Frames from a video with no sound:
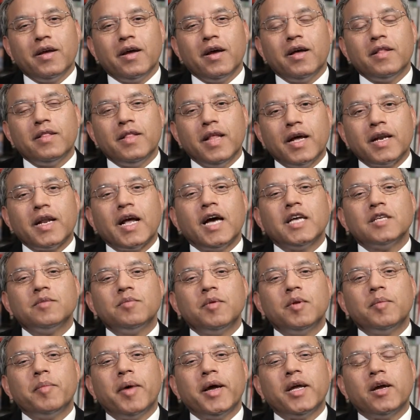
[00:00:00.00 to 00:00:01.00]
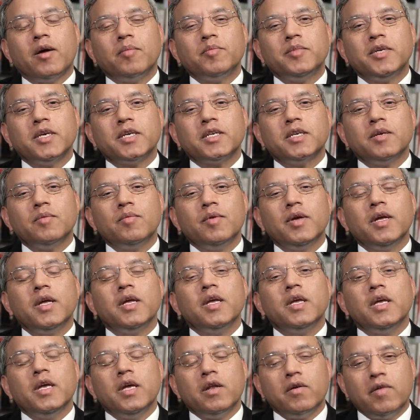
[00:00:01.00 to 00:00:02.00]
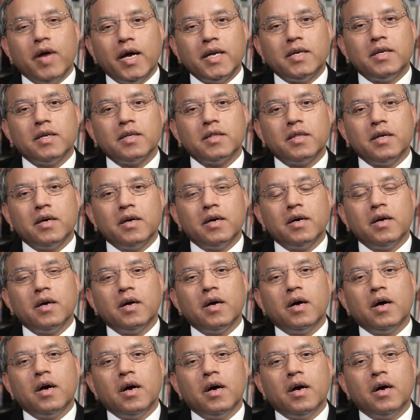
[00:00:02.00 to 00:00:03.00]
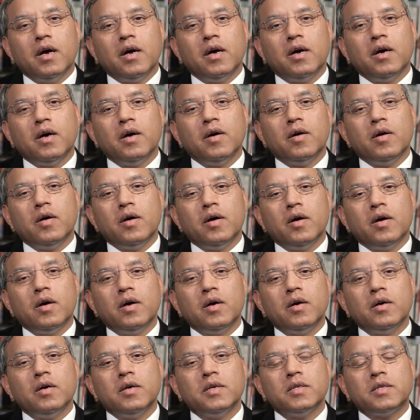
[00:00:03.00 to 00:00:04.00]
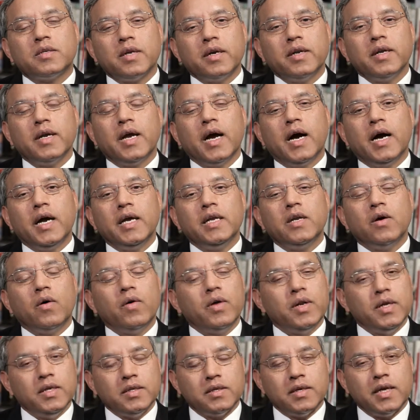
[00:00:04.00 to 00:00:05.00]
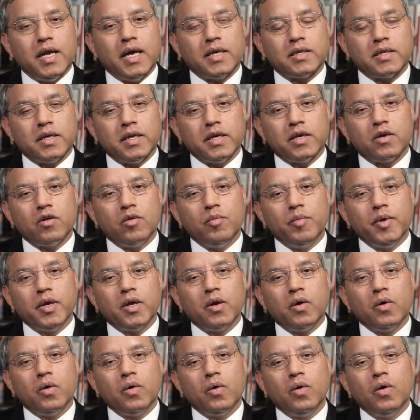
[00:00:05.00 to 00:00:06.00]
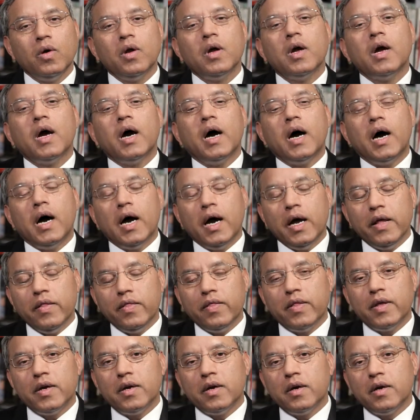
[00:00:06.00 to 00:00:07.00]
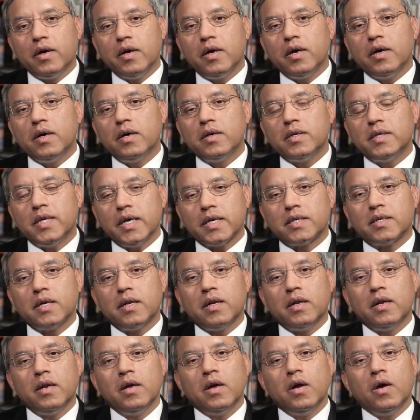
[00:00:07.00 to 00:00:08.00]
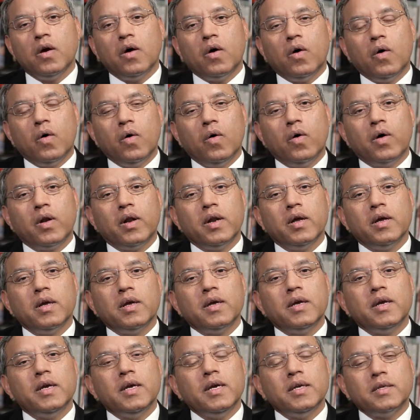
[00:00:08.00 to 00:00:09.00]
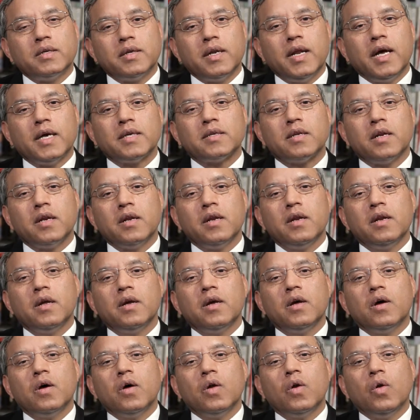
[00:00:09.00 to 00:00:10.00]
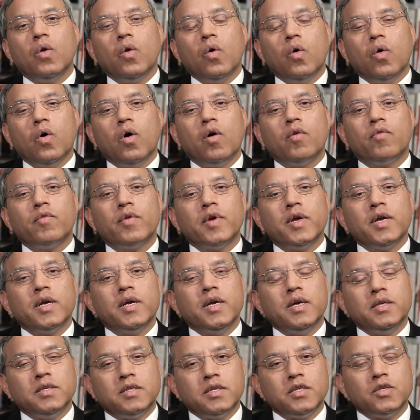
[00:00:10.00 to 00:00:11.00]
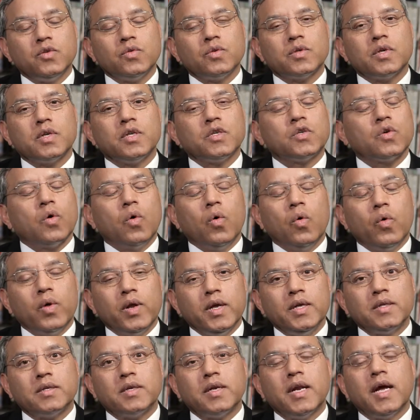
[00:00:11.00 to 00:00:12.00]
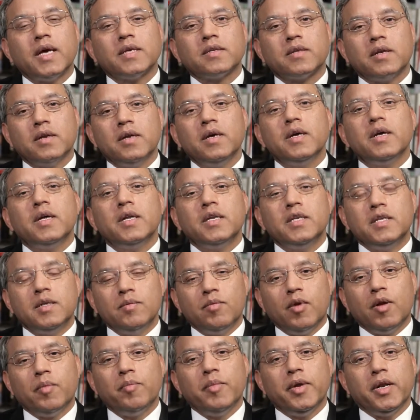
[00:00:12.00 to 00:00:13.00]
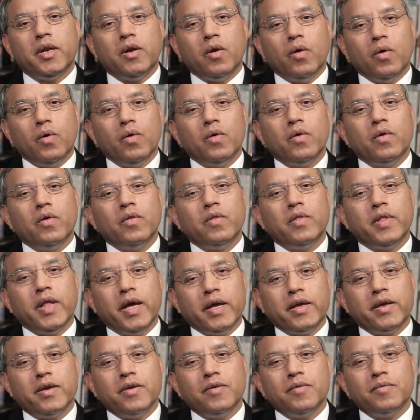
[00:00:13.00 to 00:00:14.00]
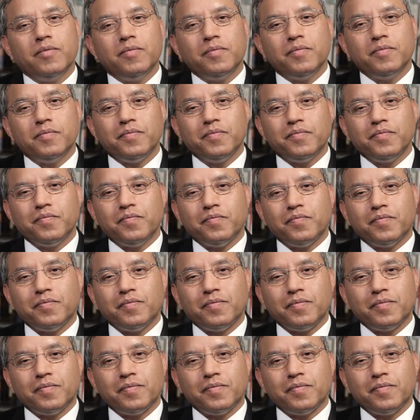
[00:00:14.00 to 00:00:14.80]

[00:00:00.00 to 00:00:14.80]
And that has been my objective in writing the uh, uh study guide on international economic law, and the uh, section on international law of institutions or international development law. Thank you.